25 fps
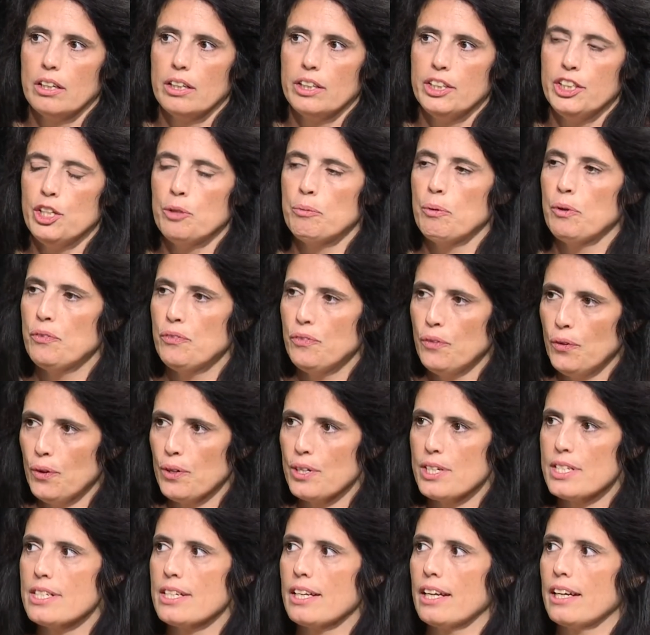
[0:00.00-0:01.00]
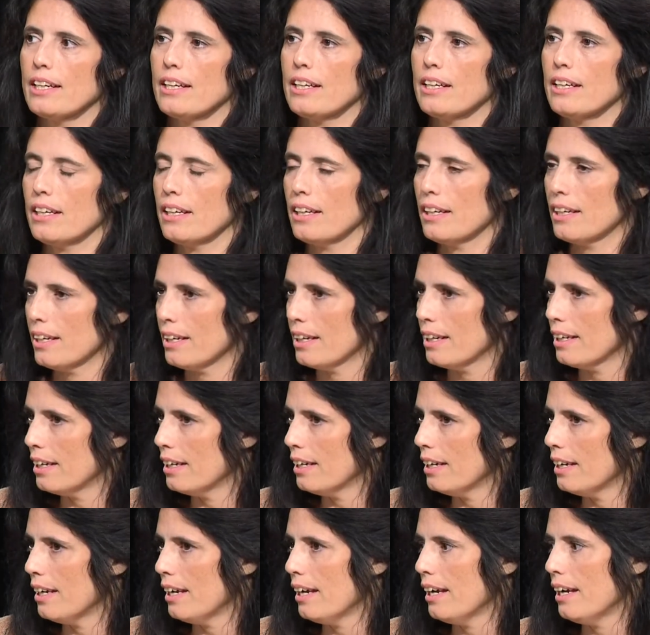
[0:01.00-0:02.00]
You know, before it's like,
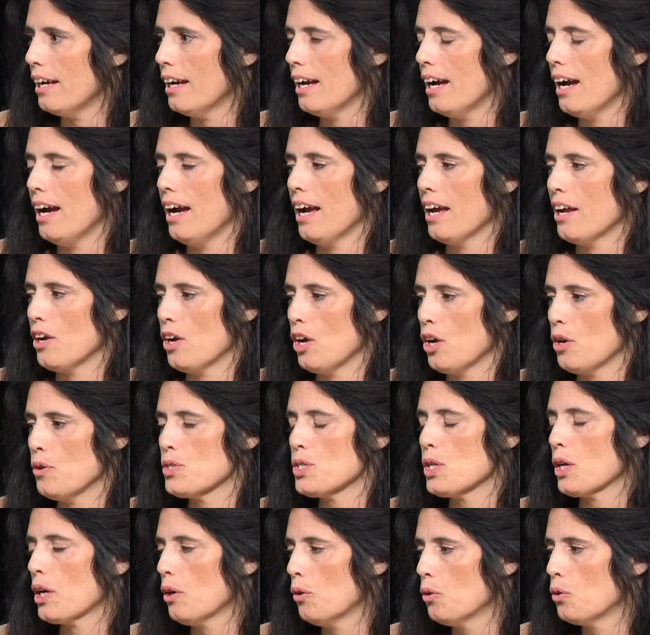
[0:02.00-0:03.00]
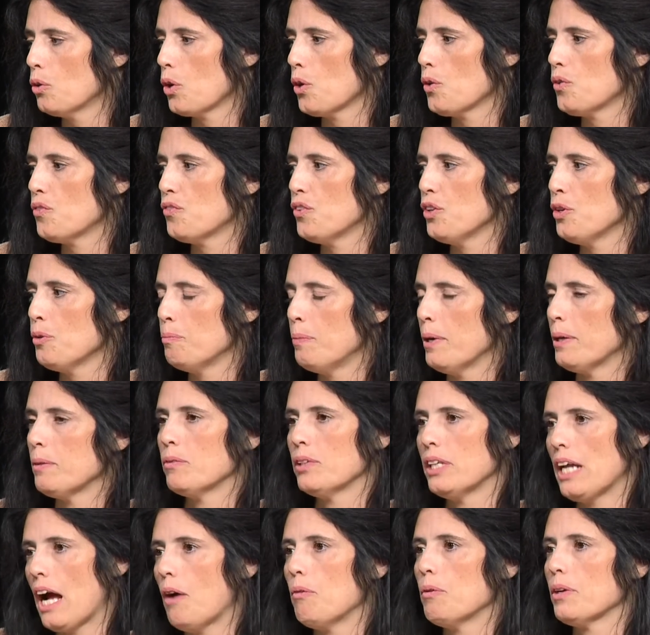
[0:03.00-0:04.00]
I was like, oh, grow food, but
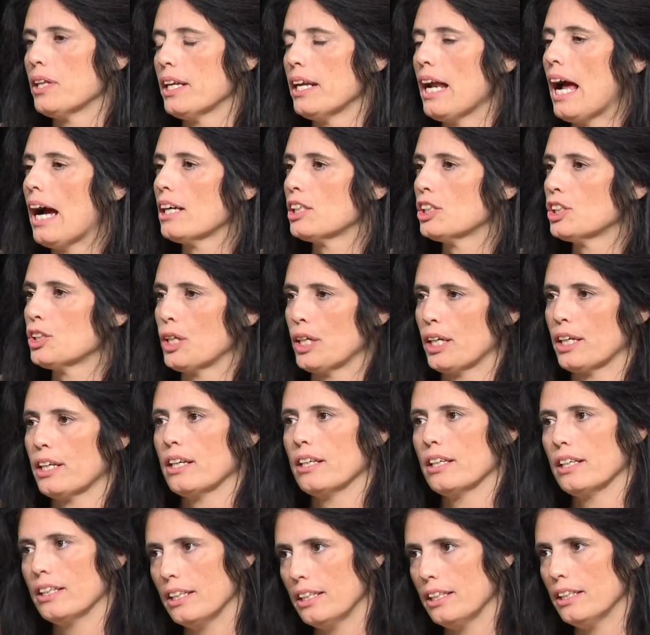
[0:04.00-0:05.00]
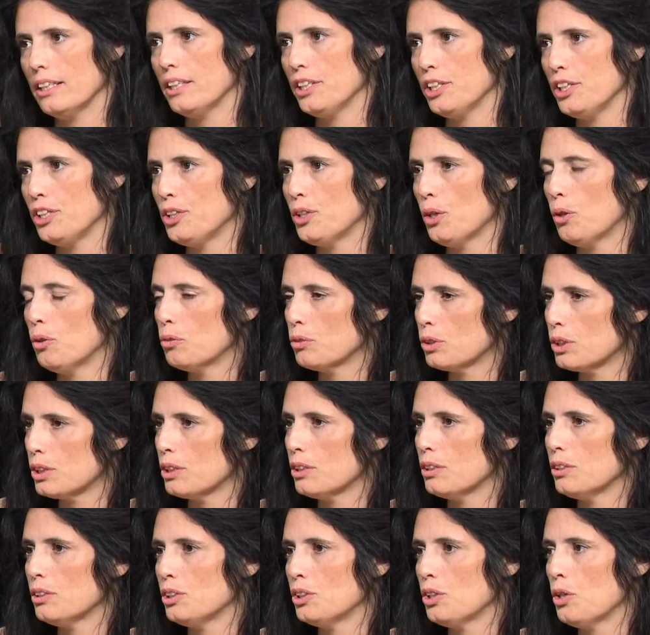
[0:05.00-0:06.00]
now with an asterisk. You
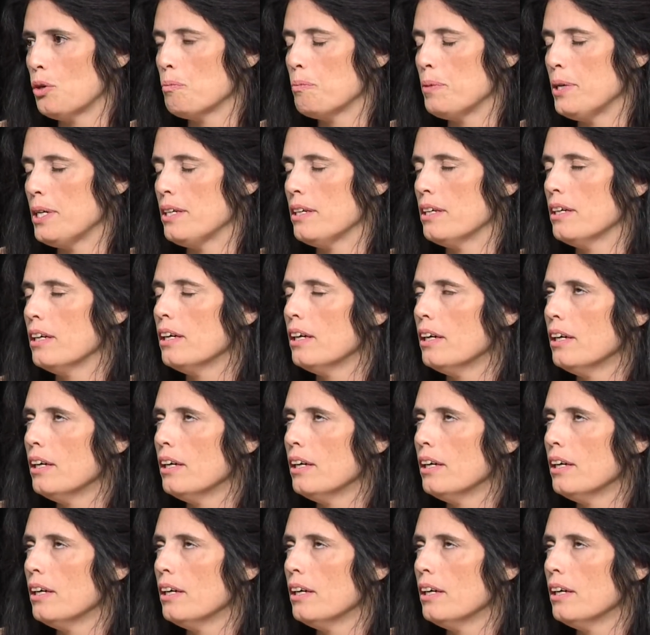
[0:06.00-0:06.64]
don't be